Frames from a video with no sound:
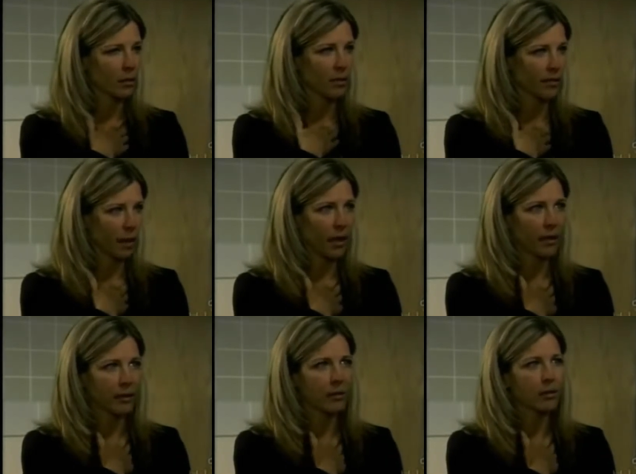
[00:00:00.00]
He's gonna be
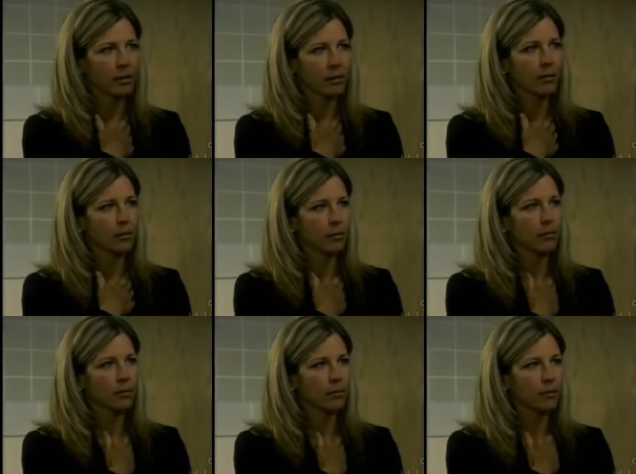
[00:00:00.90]
fine.
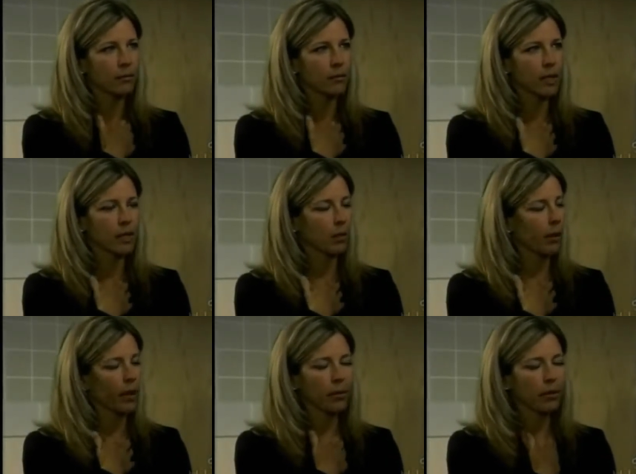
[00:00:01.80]

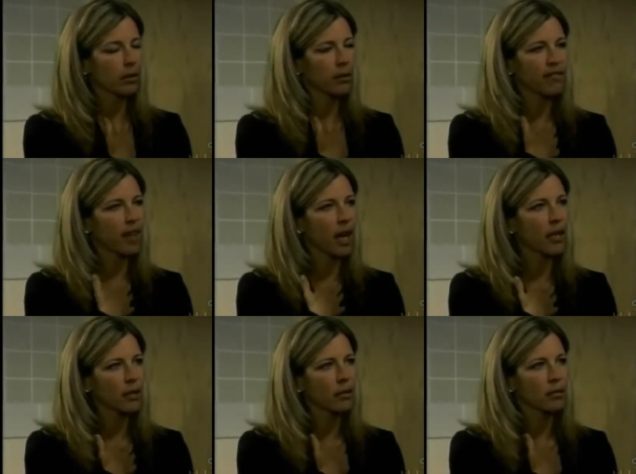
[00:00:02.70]
He's gonna wake up and he's gonna be
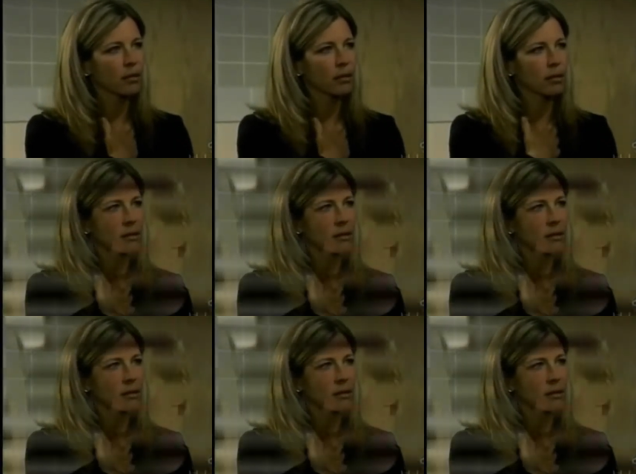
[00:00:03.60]
fine.